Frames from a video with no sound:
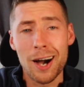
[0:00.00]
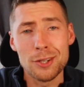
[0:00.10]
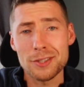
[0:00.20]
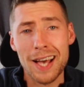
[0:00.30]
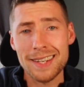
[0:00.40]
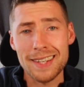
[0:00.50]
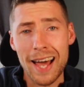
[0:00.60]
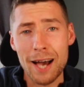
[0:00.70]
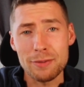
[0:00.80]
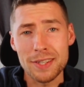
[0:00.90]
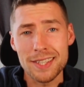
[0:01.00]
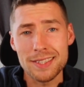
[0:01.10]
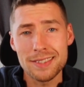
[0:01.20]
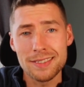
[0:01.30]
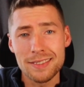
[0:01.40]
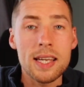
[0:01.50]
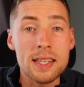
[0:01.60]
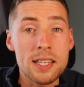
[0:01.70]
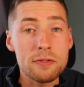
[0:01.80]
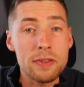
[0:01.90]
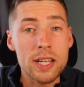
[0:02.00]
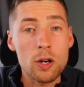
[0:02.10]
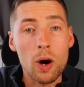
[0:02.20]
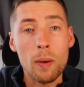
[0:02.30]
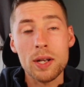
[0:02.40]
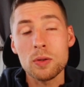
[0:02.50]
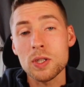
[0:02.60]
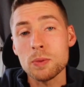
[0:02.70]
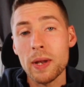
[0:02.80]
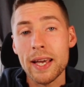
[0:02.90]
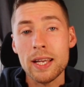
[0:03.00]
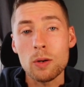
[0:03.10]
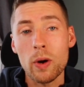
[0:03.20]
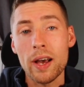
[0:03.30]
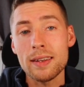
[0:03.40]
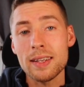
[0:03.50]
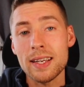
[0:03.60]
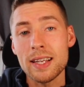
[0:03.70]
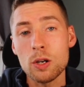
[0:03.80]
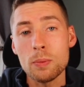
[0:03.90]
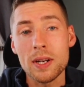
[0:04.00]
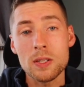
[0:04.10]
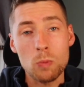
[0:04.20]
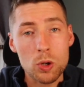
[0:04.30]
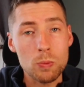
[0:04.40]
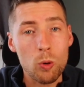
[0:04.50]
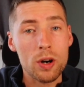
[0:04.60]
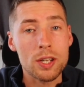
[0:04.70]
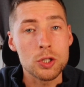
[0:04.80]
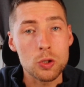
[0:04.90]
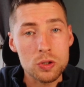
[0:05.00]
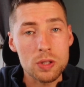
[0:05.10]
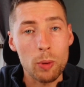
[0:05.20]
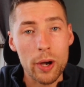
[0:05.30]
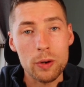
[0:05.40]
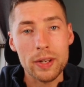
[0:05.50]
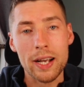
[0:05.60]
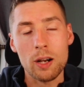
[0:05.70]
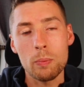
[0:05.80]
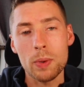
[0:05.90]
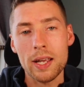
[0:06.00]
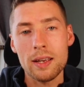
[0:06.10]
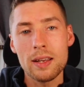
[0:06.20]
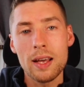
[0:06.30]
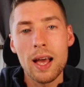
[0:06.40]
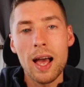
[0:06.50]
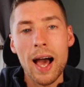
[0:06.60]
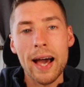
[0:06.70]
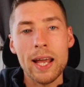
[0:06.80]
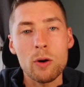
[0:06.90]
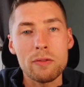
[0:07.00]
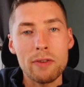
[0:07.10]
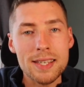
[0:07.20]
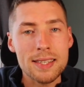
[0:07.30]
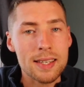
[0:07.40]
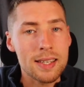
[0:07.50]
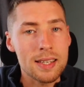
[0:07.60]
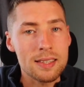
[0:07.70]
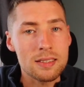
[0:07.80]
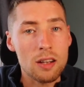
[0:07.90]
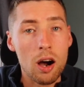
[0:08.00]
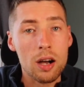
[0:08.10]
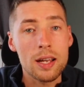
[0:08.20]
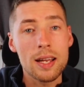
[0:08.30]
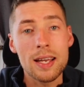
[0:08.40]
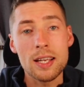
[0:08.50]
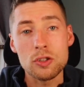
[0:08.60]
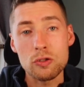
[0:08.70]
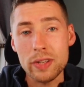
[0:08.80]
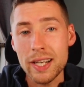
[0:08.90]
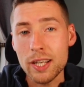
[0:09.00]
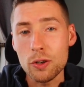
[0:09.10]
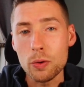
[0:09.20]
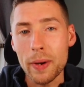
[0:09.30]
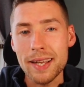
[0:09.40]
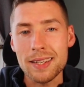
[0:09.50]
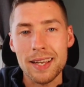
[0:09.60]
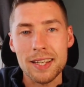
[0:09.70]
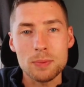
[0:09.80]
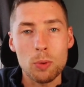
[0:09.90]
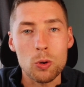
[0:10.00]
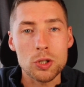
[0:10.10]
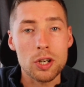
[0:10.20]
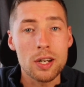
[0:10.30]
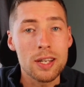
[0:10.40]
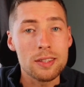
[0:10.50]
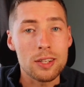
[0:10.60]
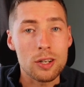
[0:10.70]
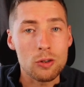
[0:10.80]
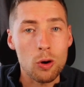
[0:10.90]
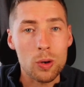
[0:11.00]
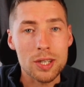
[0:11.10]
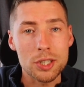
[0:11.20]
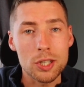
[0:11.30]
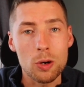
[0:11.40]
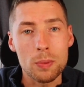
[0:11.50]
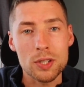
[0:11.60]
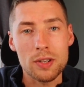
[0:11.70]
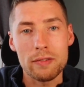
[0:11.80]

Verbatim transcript: I just had to laugh at this. In this video I want to explain why I think Illumina is much more than just a biotech company, and how investing in this stock is a really good way to get exposure to the growing genomics